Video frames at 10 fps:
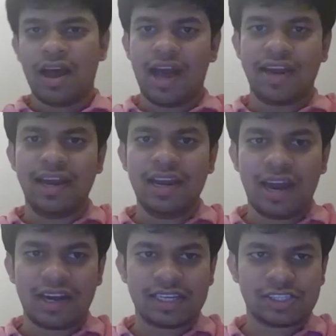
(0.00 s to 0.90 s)
I really
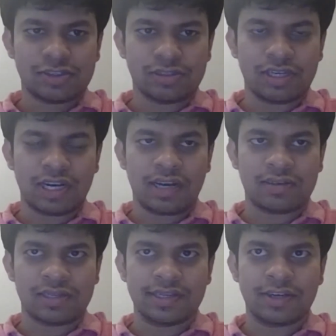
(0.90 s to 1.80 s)
understood,
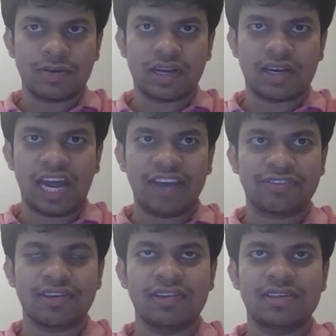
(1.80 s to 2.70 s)
that life
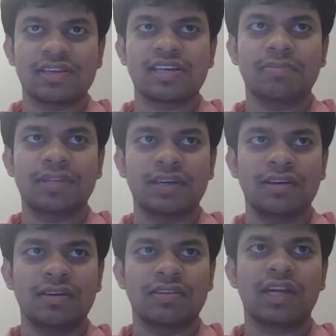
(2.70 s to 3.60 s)
skills are something
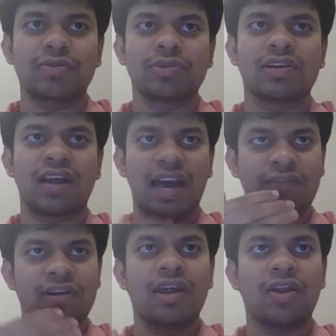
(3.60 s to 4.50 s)
that will
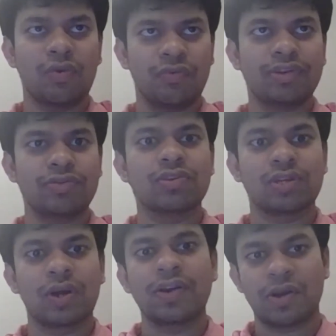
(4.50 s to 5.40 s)
travel along with you
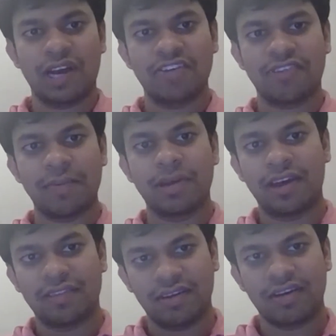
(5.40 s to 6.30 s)
throughout your life. I mean,
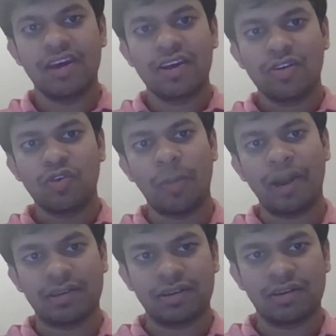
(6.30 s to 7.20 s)
I think no
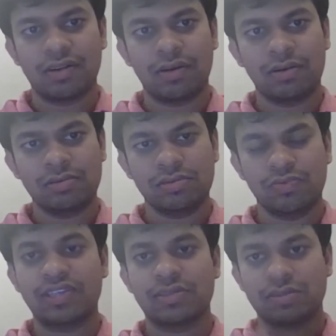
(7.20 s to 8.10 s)
matter,
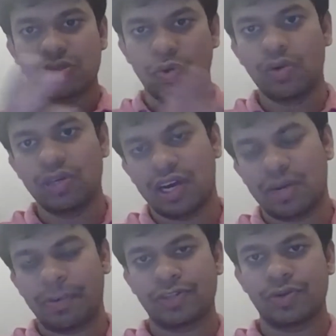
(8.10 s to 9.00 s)
which school you are
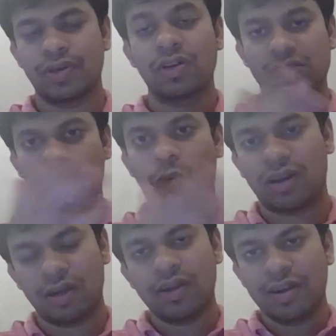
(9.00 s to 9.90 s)
pursuing or sir,
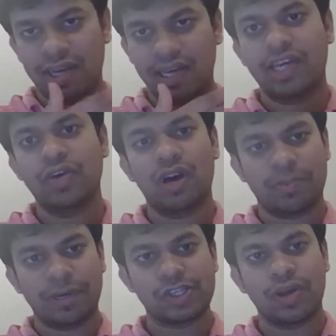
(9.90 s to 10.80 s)
what degree you are
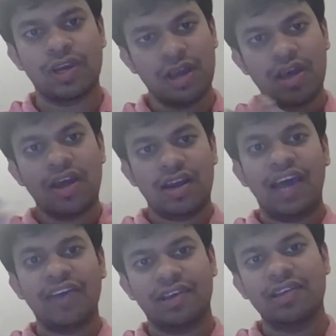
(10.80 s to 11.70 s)
pursuing,
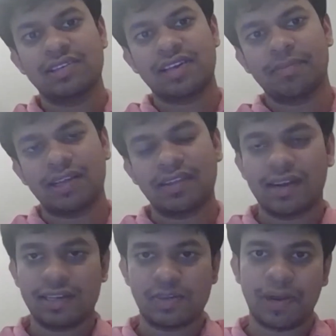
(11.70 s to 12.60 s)
life skills is something
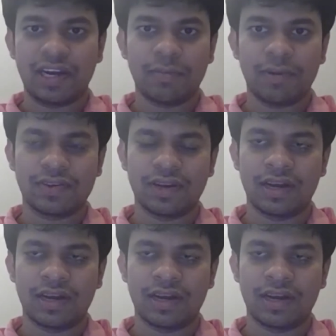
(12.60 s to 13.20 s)
that is pretty much,